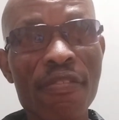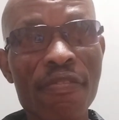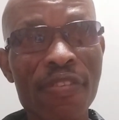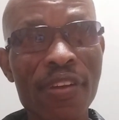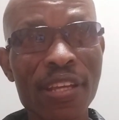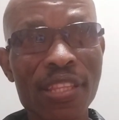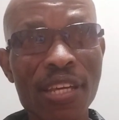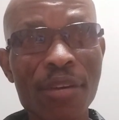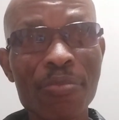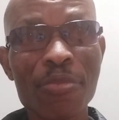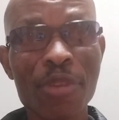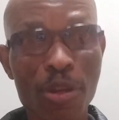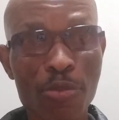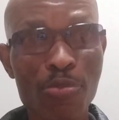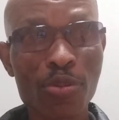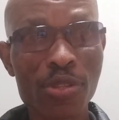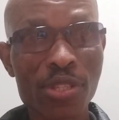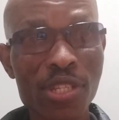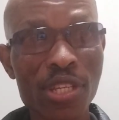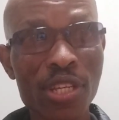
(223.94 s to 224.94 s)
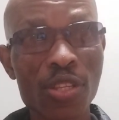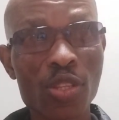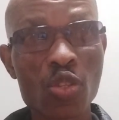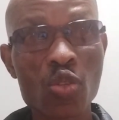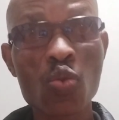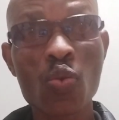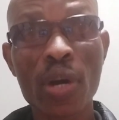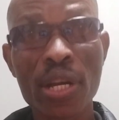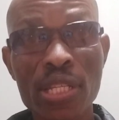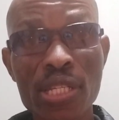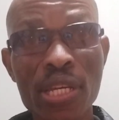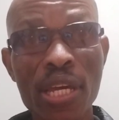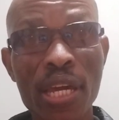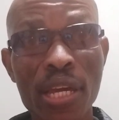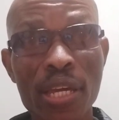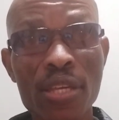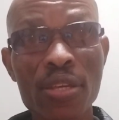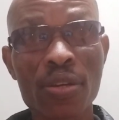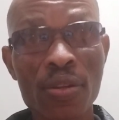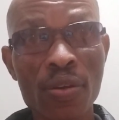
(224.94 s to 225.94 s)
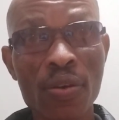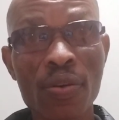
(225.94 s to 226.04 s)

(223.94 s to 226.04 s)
Vladimir Putin to attack.